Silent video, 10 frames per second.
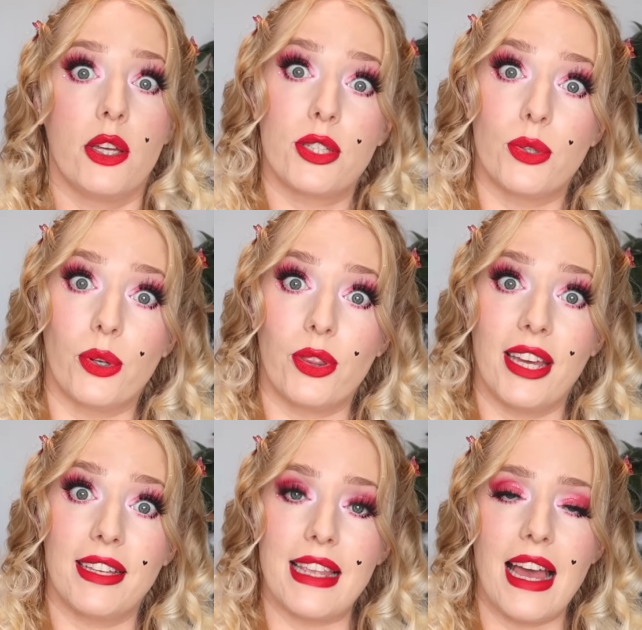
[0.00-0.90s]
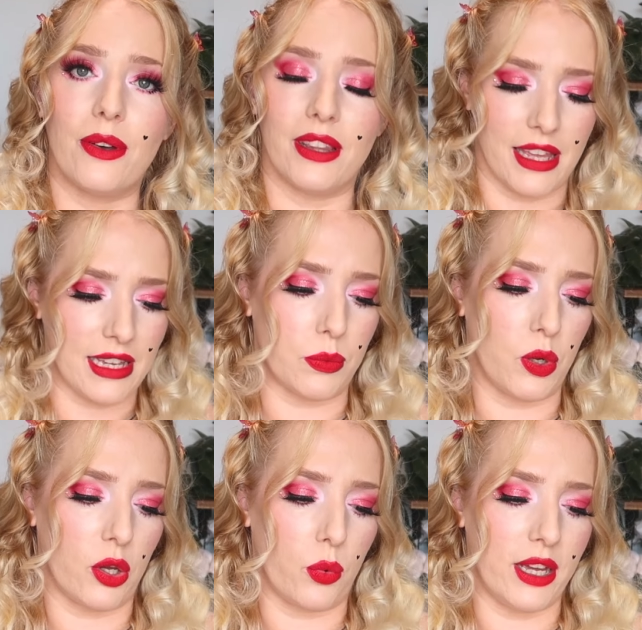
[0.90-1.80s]
sort things out and things
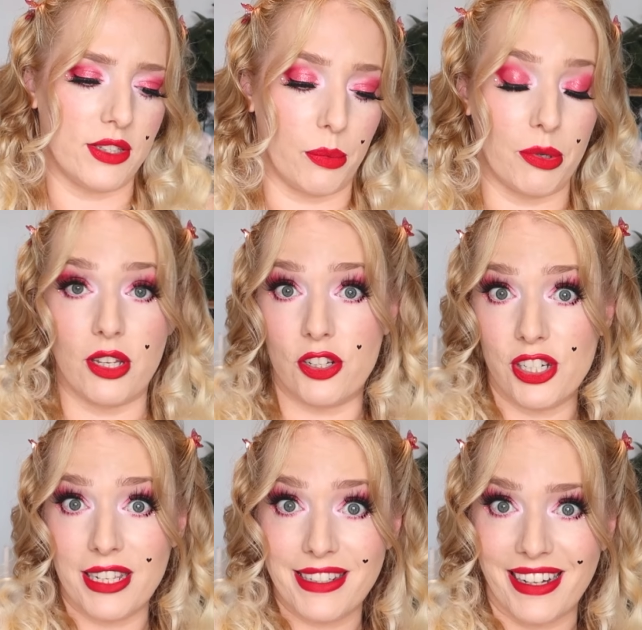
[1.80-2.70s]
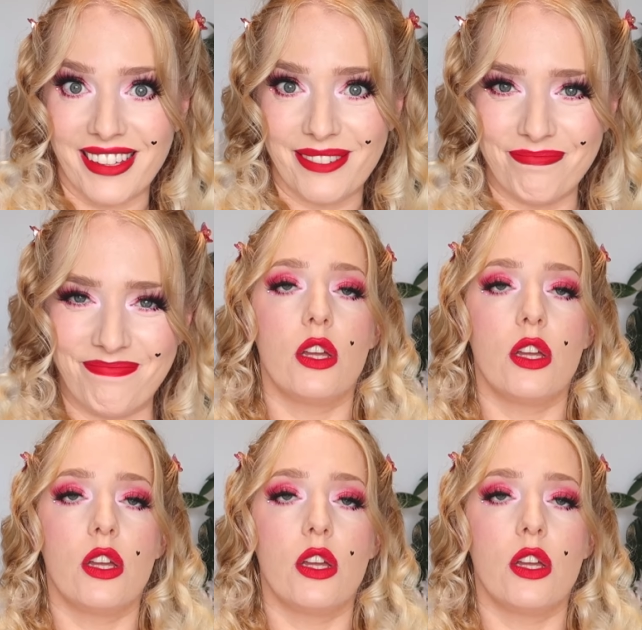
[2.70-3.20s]
weren't quite so misogynistic.